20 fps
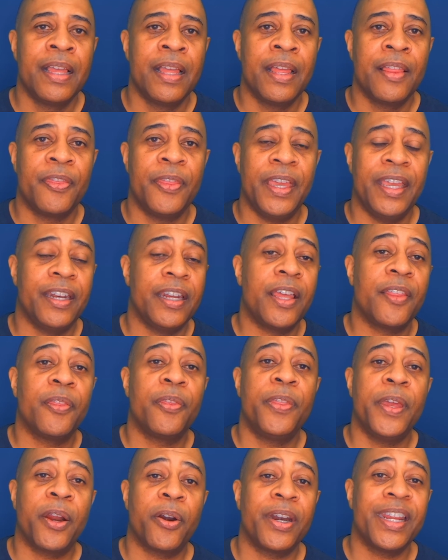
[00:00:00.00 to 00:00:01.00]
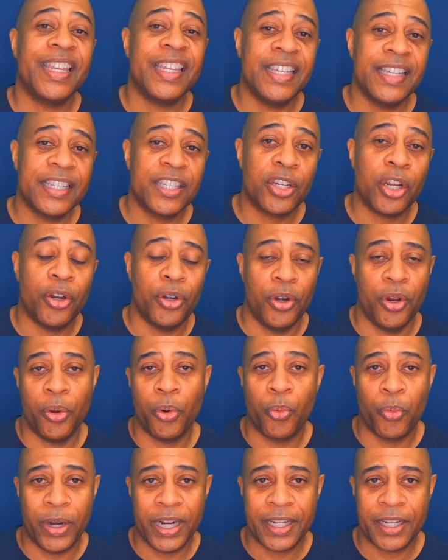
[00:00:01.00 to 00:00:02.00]
then there is no
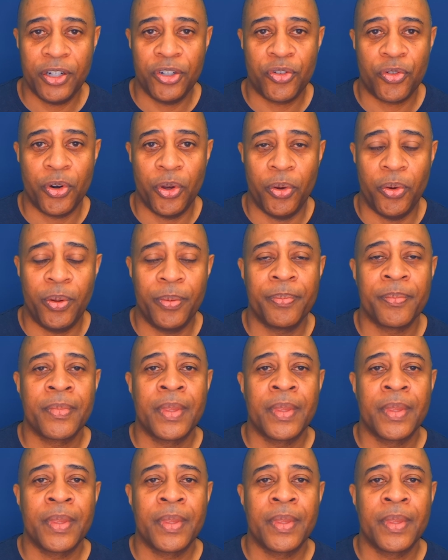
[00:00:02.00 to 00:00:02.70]
rent control.